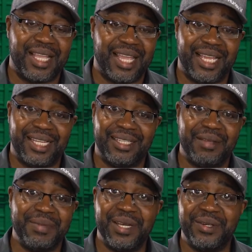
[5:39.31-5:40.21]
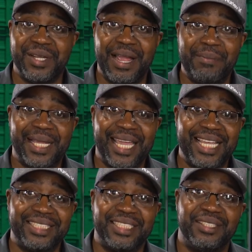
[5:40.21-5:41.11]
and let me know your
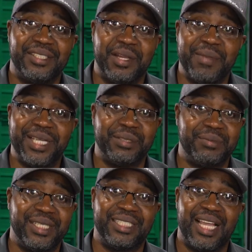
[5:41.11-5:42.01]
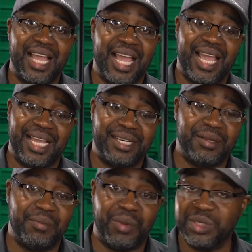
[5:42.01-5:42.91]
application, your measurements, and
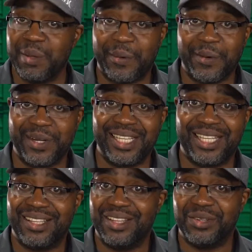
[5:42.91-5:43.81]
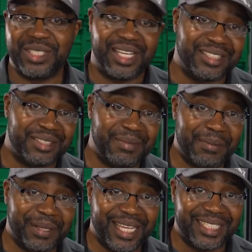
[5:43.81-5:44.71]
most importantly, those custom
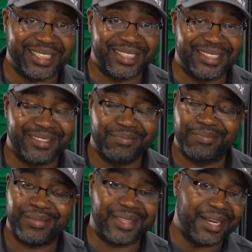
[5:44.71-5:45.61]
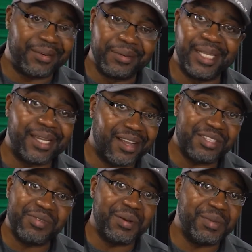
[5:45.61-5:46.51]
applications, they don't really
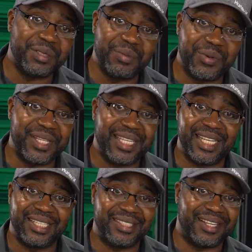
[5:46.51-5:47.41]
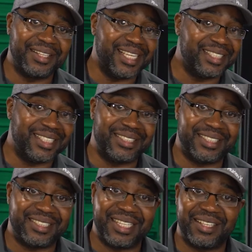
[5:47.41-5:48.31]
cost very much more than this. Unless it's
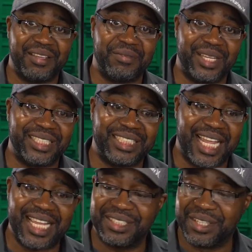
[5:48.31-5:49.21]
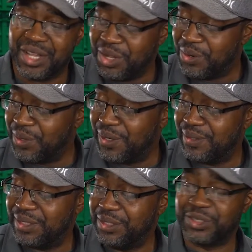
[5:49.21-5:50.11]
a significant change
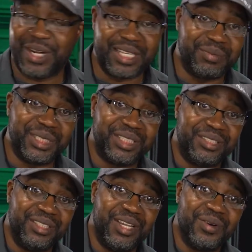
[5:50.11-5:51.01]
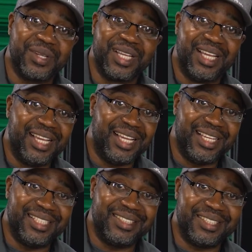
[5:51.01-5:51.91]
or your transmission yoke
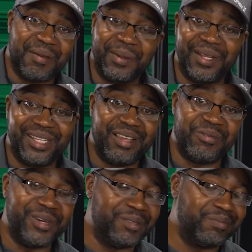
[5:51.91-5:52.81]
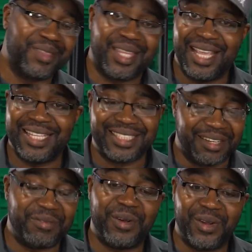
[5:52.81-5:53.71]
is completely different, it's
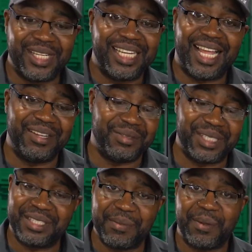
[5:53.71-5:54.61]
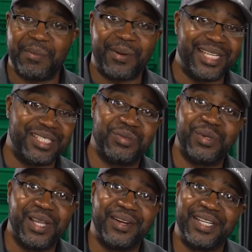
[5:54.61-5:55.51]
gonna fall in line with the typical prices
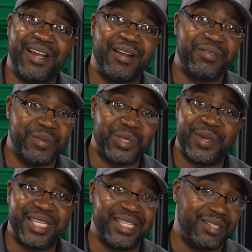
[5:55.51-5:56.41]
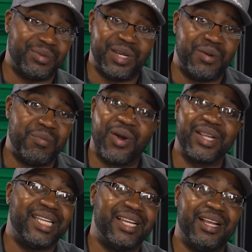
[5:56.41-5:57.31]
we already offer between these. We don't
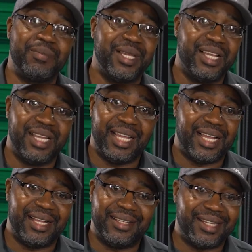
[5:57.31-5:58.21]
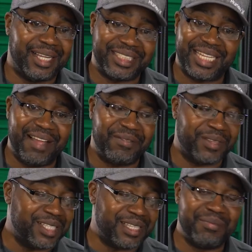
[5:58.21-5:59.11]
mark it up. A
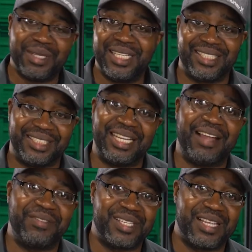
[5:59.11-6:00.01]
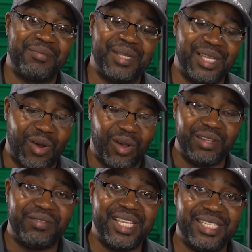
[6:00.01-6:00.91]
shaft assembly is a shaft assembly.
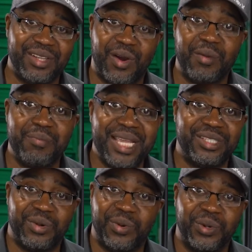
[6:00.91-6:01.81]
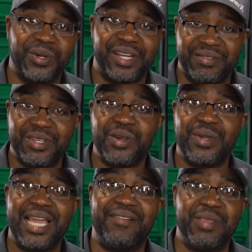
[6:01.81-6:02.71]
All of these are made to order, even though
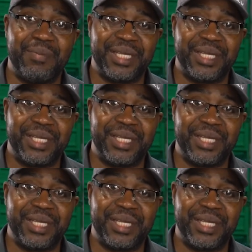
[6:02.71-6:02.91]
we have the